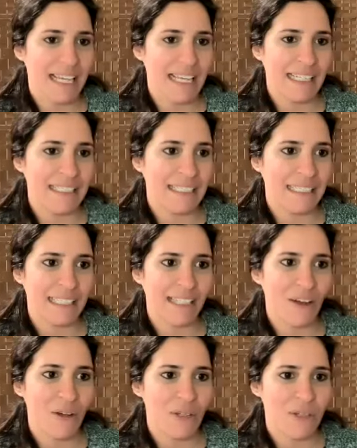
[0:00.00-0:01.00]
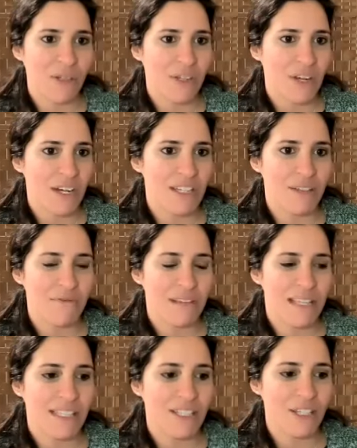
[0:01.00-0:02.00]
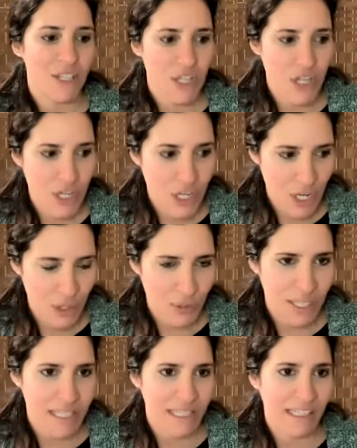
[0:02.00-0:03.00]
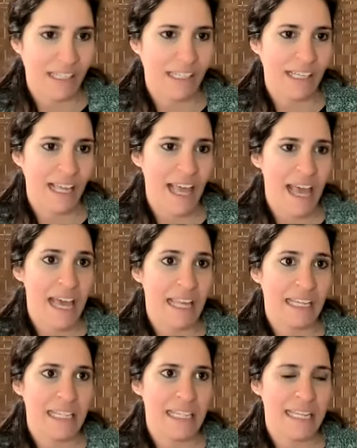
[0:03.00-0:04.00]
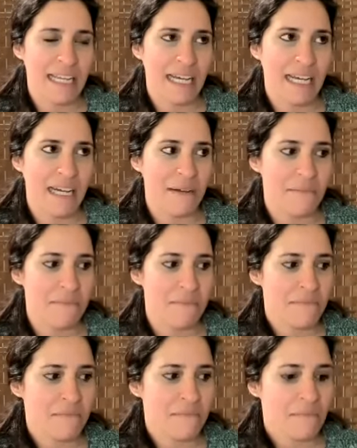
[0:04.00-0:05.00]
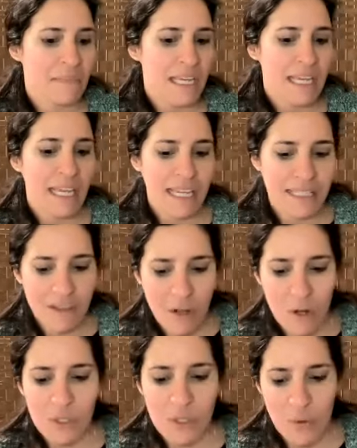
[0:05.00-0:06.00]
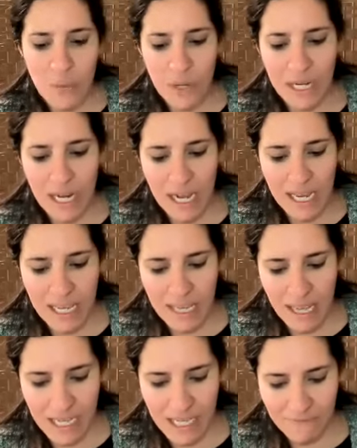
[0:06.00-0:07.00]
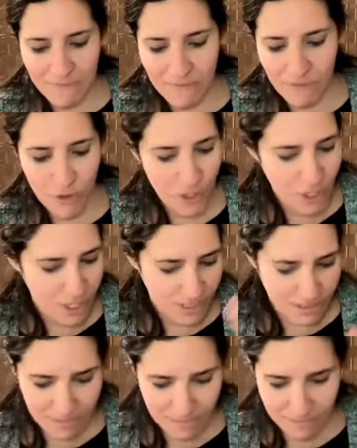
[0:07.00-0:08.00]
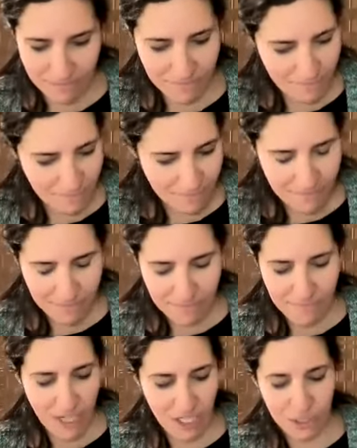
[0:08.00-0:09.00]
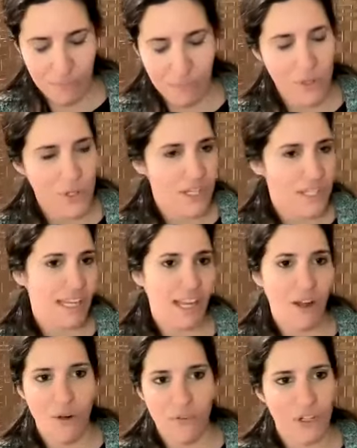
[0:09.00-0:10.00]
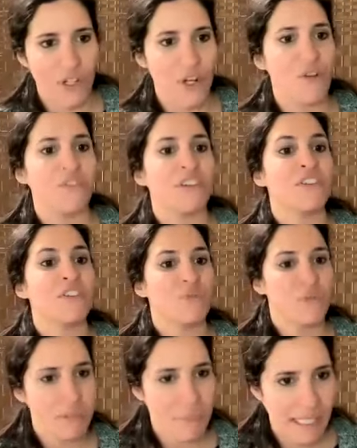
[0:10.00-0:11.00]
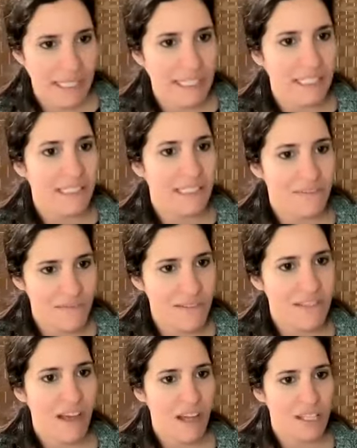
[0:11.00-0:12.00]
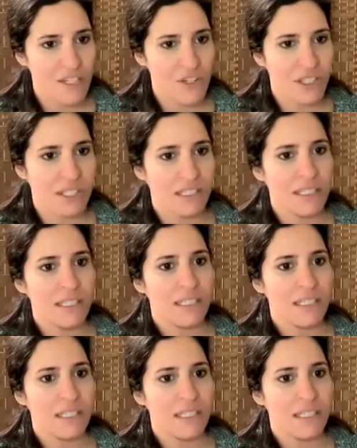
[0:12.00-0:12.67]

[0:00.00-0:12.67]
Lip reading: And I think it all starts with just noticing, and it's also what I've heard Dr. Porter say over and over, is respecting the physiology.